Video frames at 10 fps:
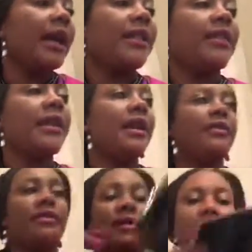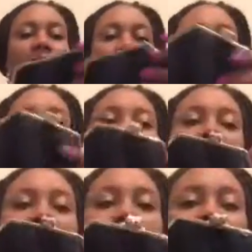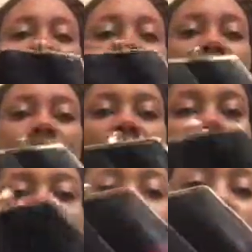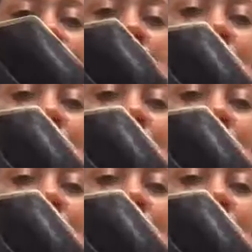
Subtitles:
And then I've got this beautiful vintage